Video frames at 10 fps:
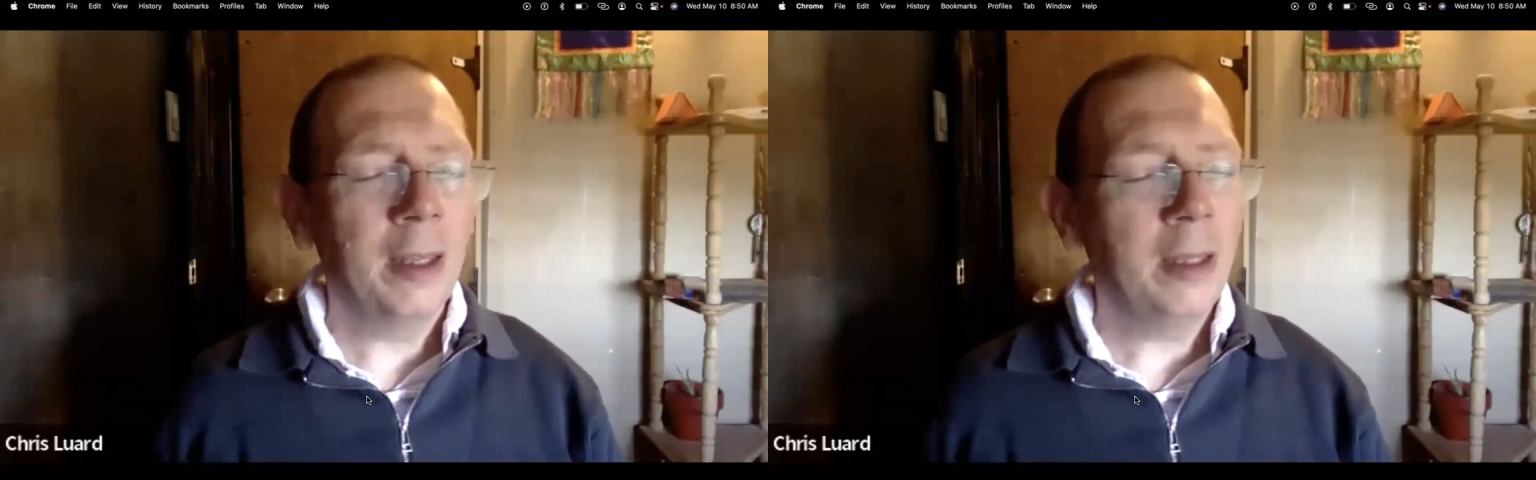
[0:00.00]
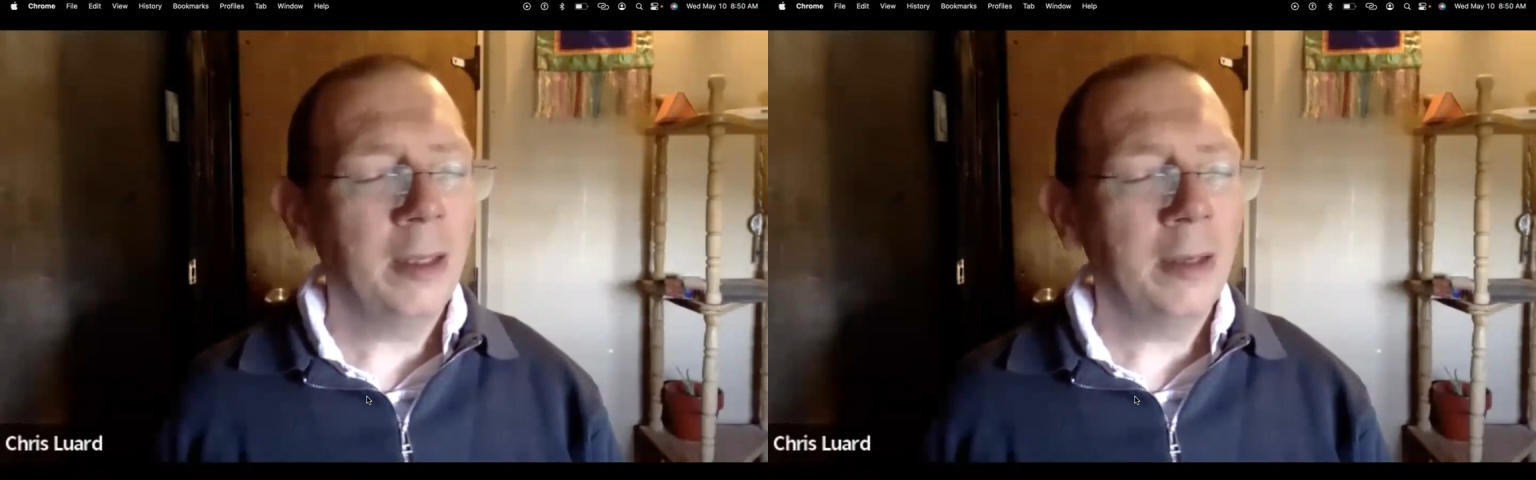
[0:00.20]

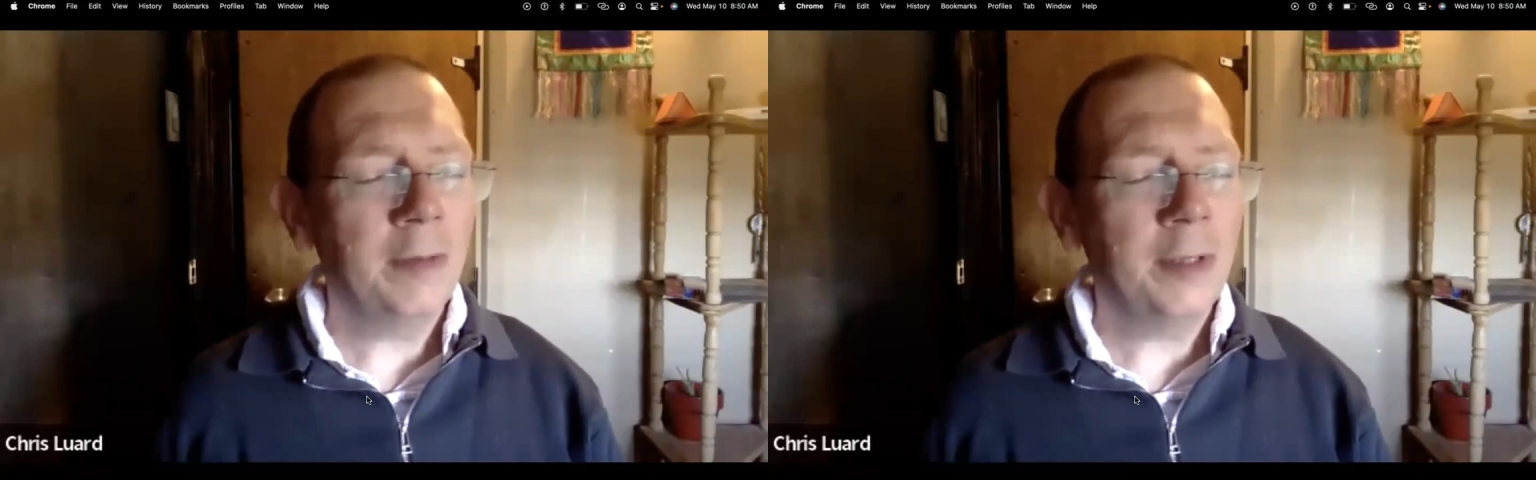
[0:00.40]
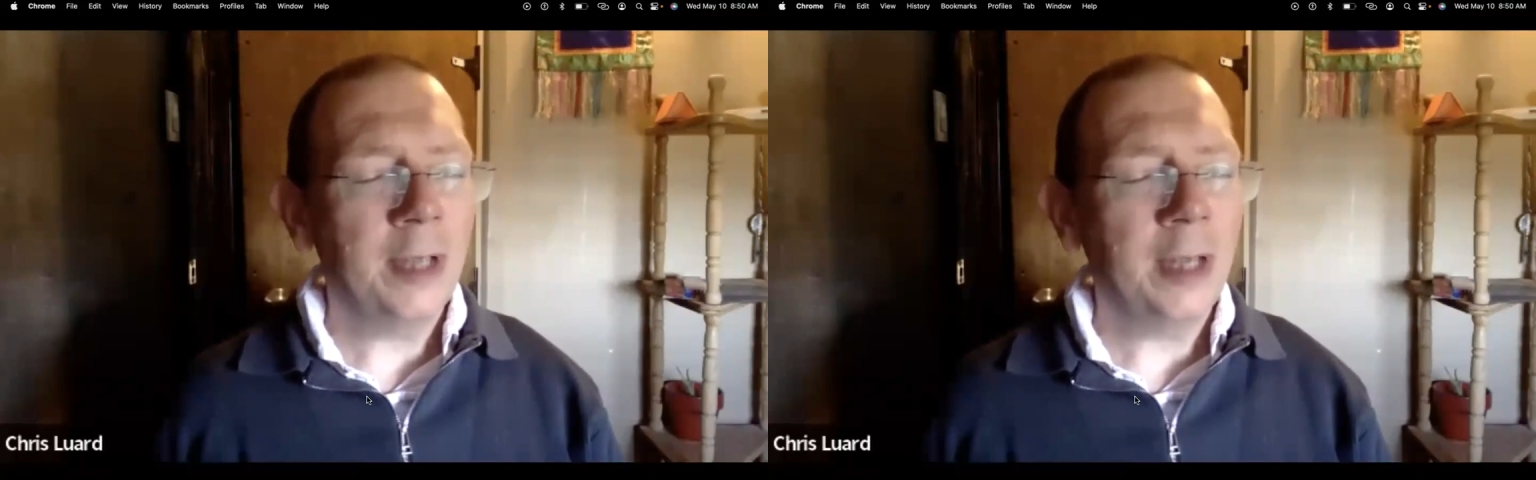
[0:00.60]

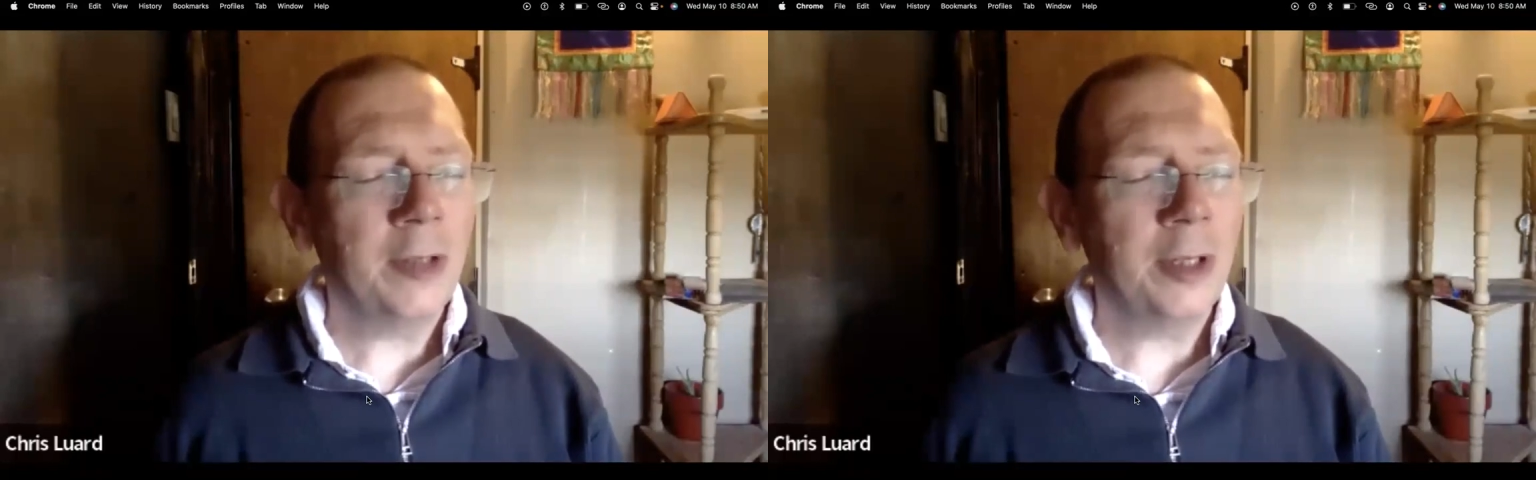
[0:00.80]
resting,